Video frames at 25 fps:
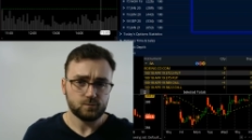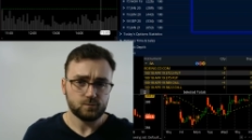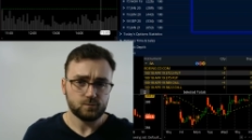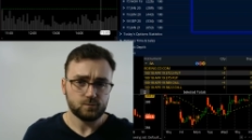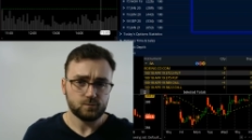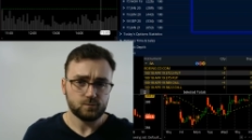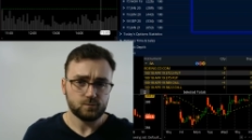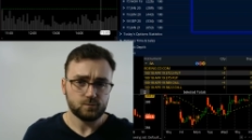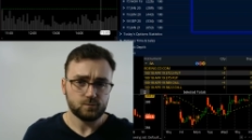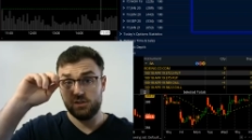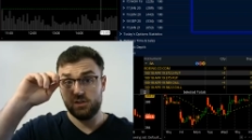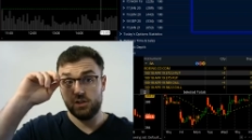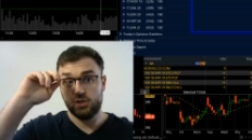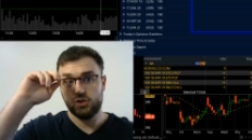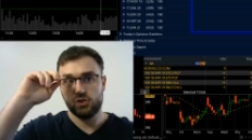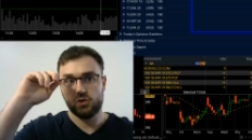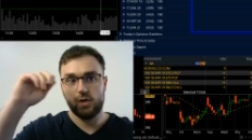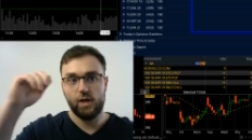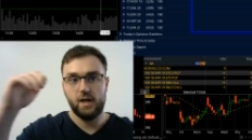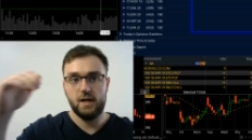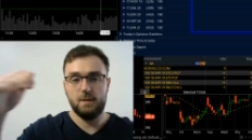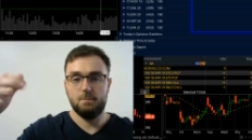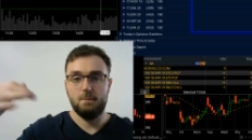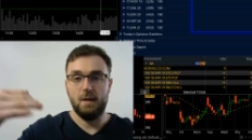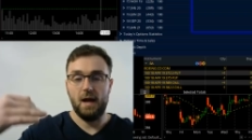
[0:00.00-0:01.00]
we can easily
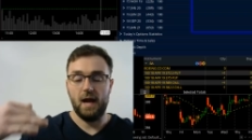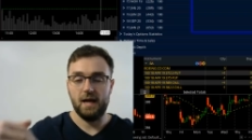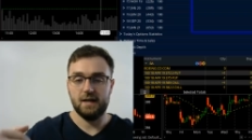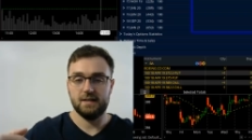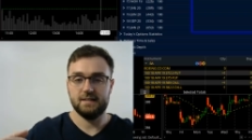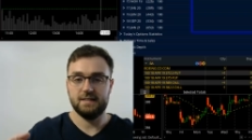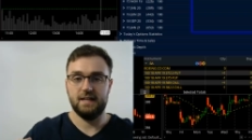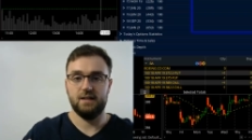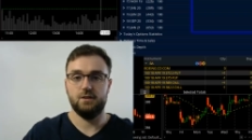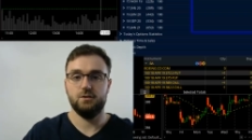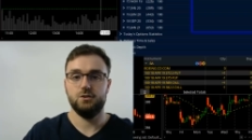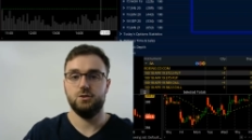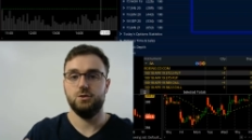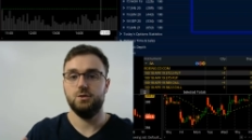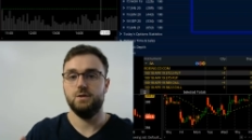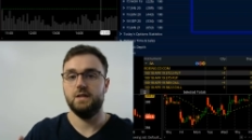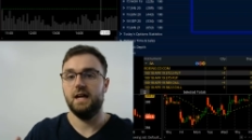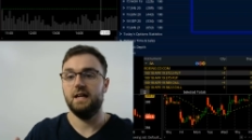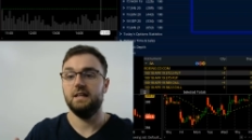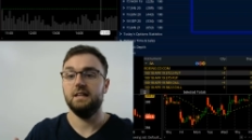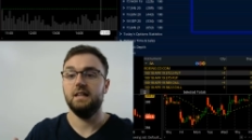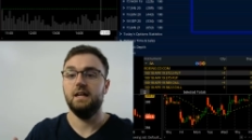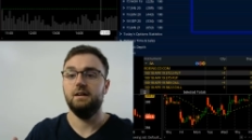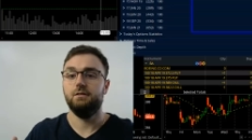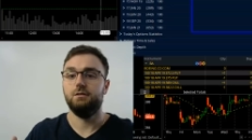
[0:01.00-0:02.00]
trade back down to
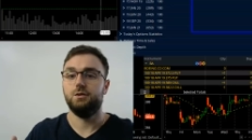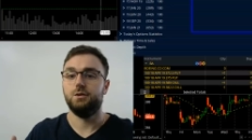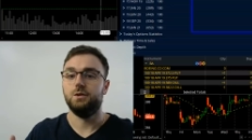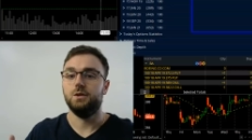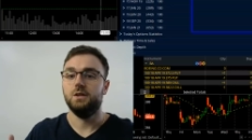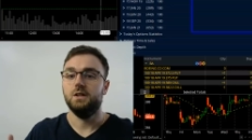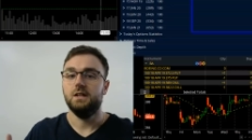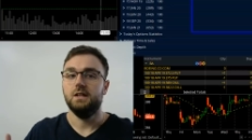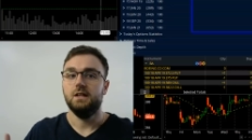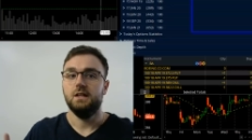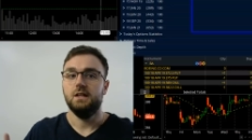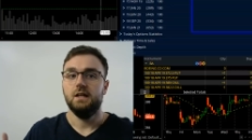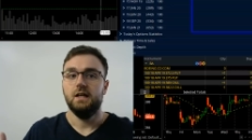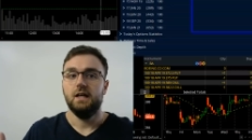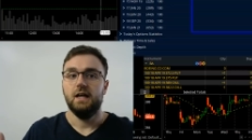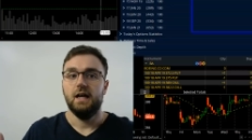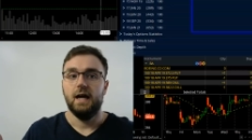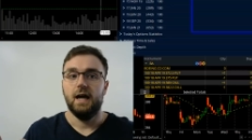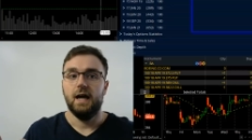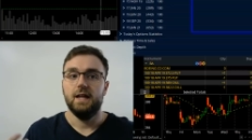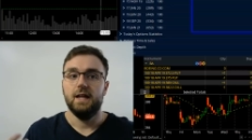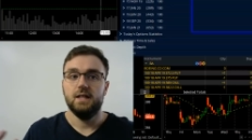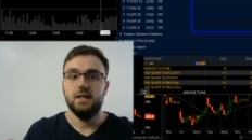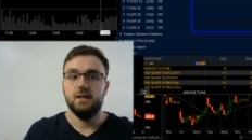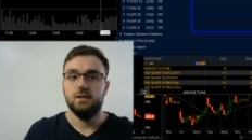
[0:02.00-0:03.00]
that level
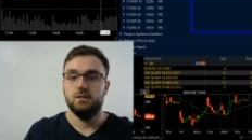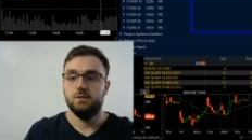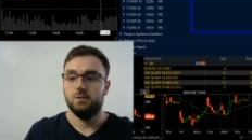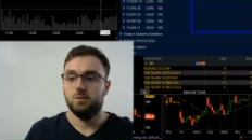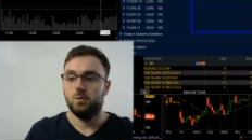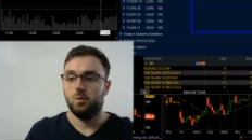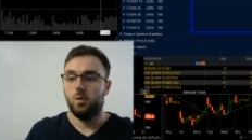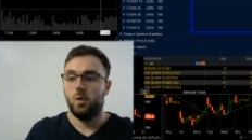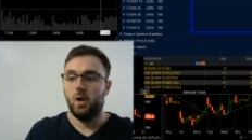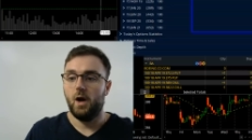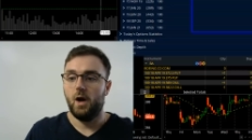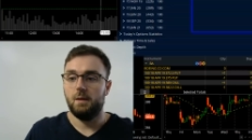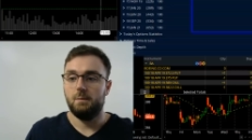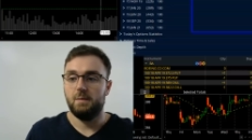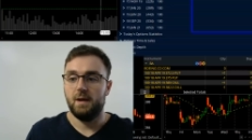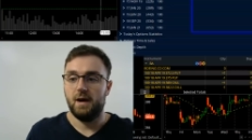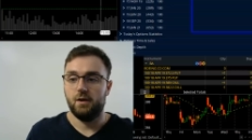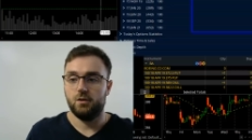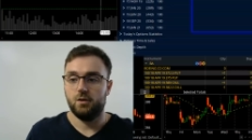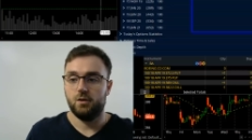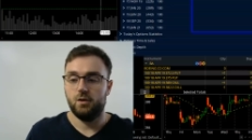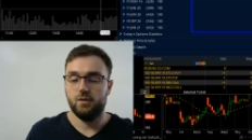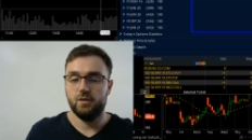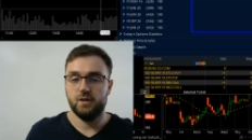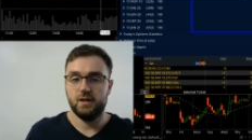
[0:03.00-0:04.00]
and then wipe
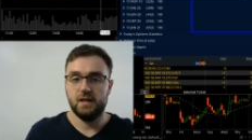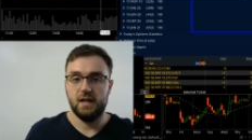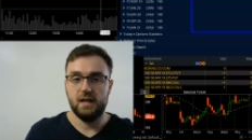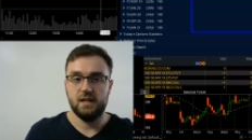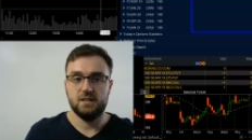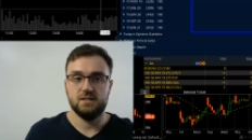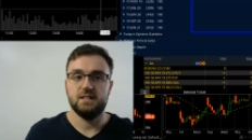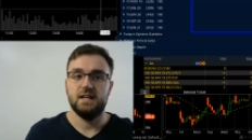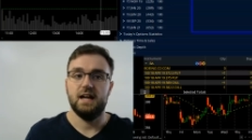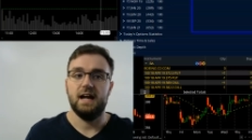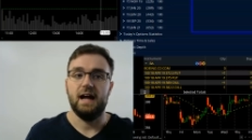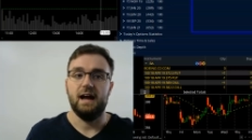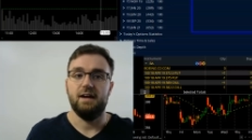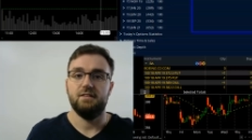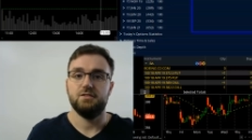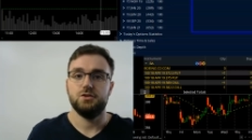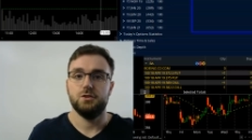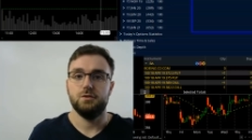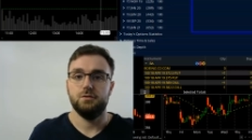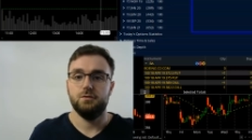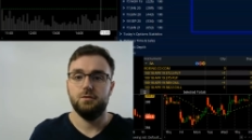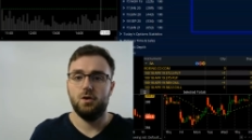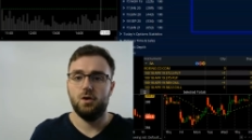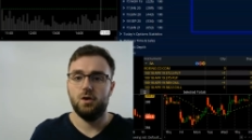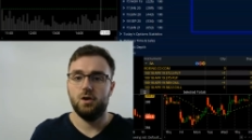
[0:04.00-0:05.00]
out all the gains that I have
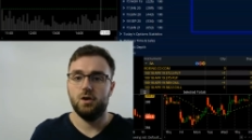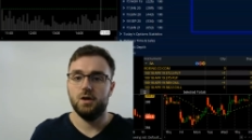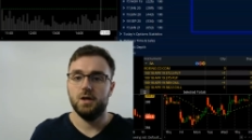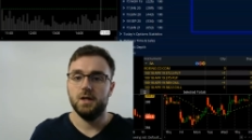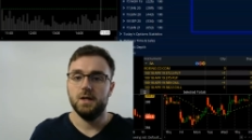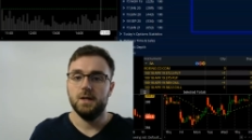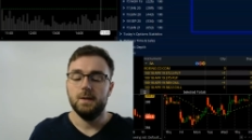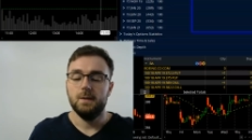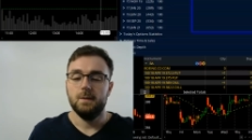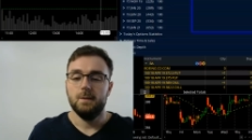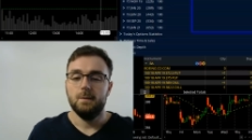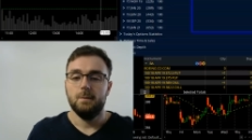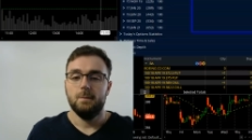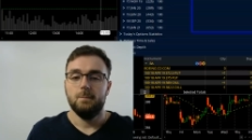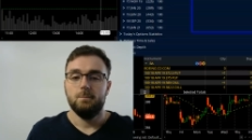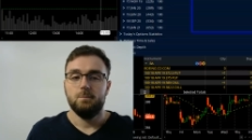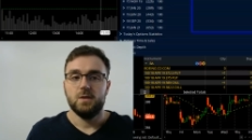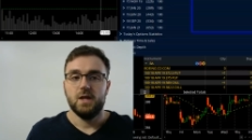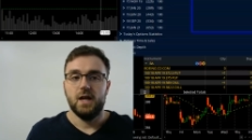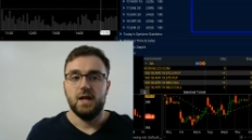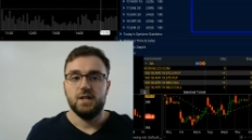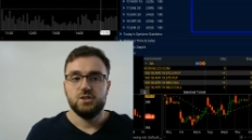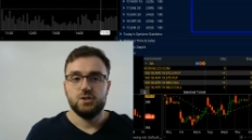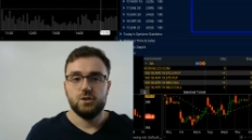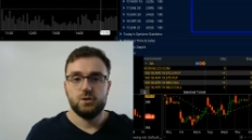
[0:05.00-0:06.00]
so far.
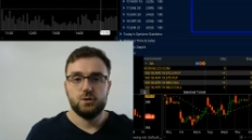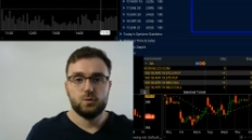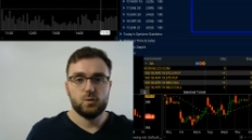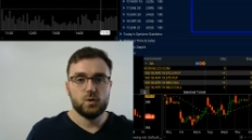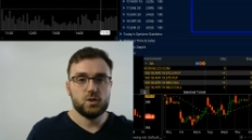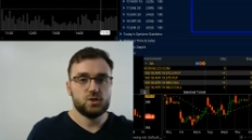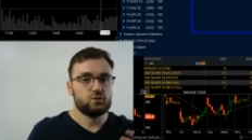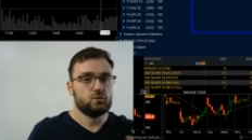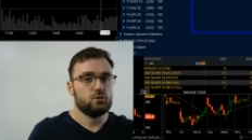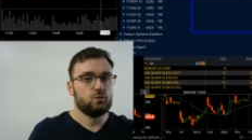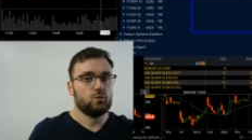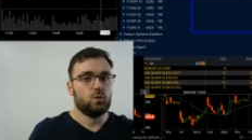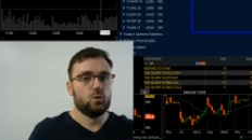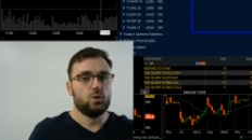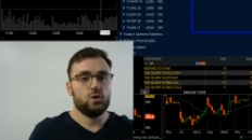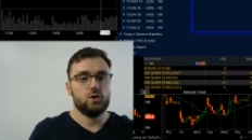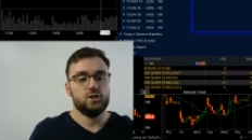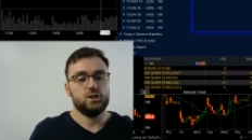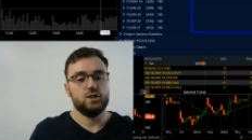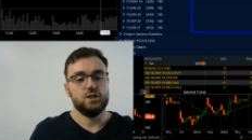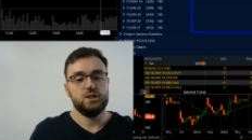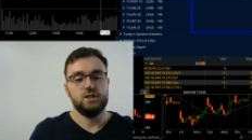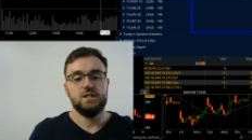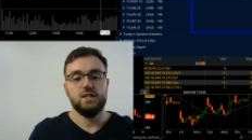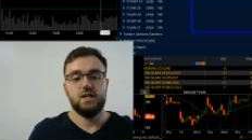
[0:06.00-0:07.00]
And so the risk
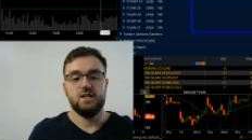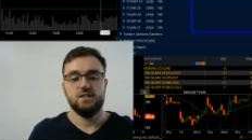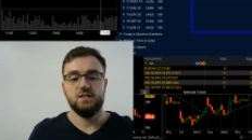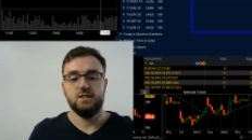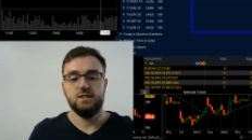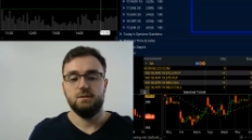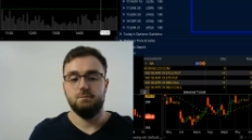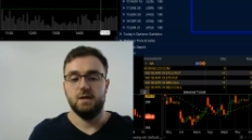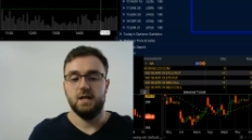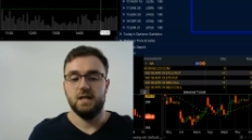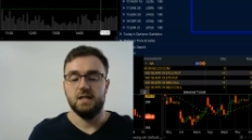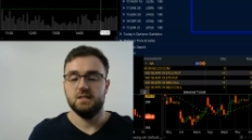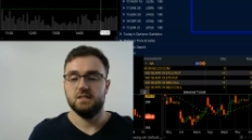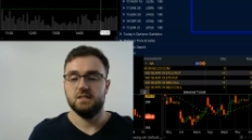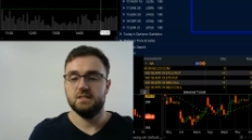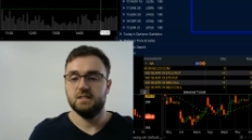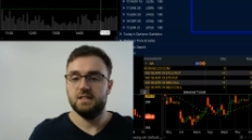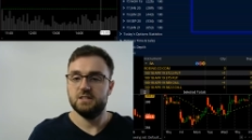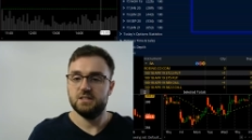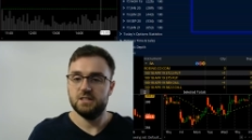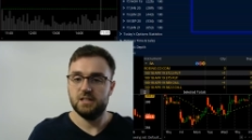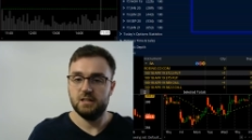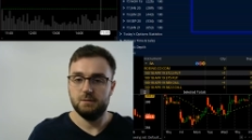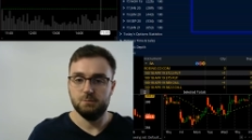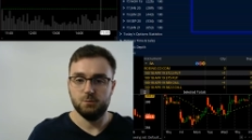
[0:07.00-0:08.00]
reward just doesn't make
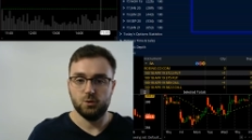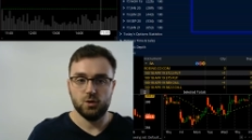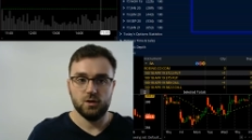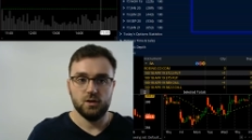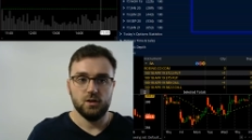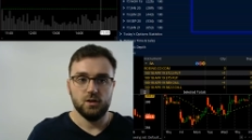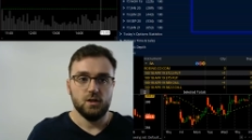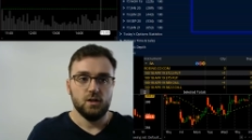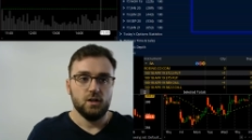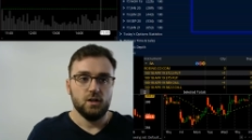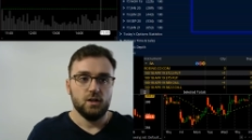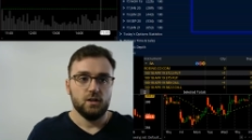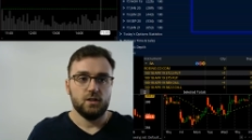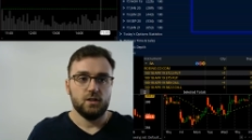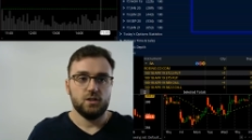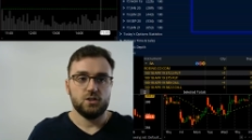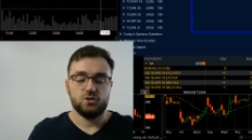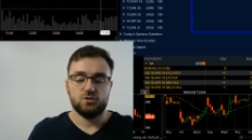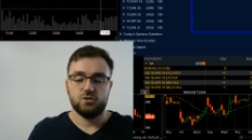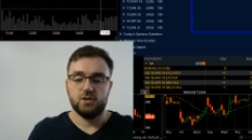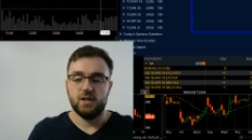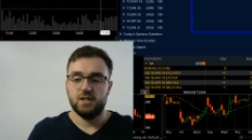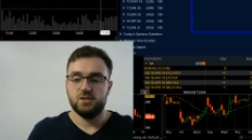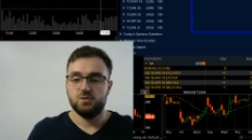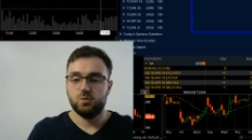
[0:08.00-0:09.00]
sense anymore.
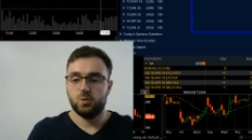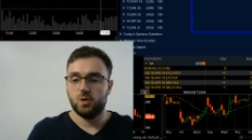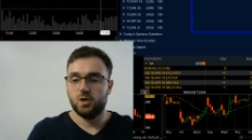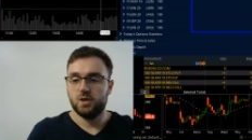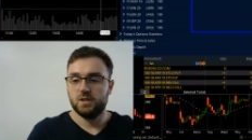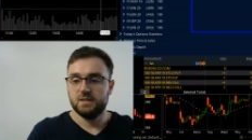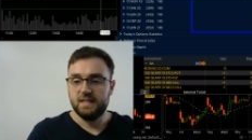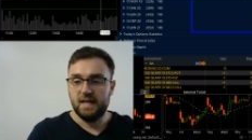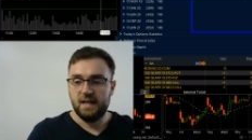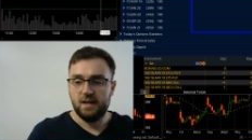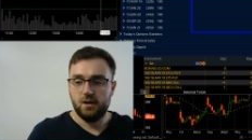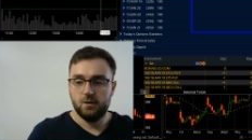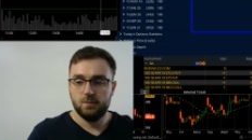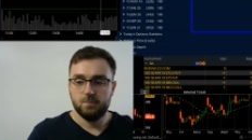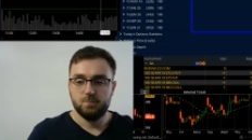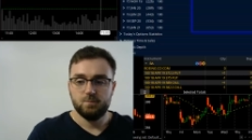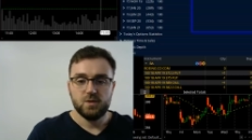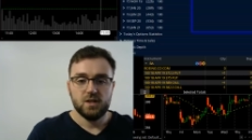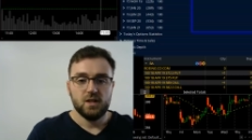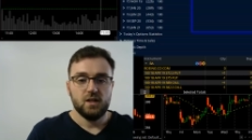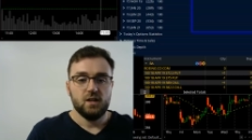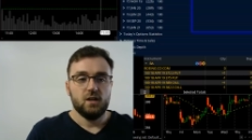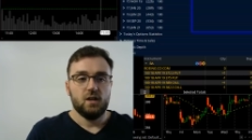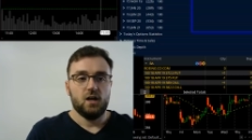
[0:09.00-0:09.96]
This trade's worked out.